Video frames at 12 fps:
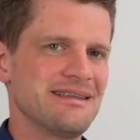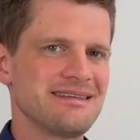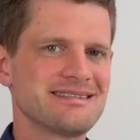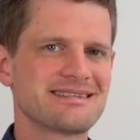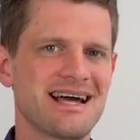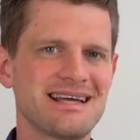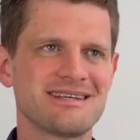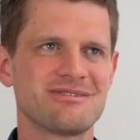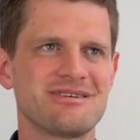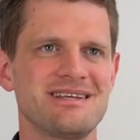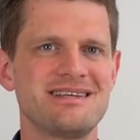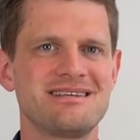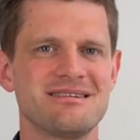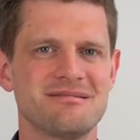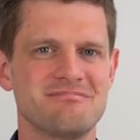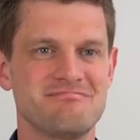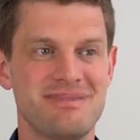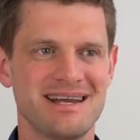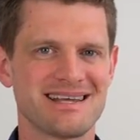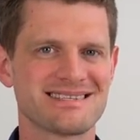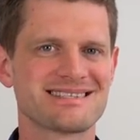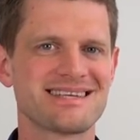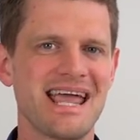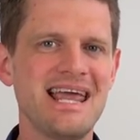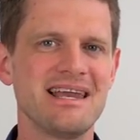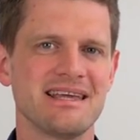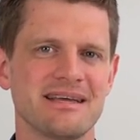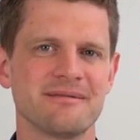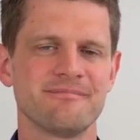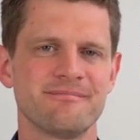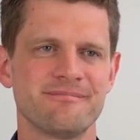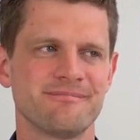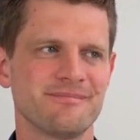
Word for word: these guys don't need a better scaling,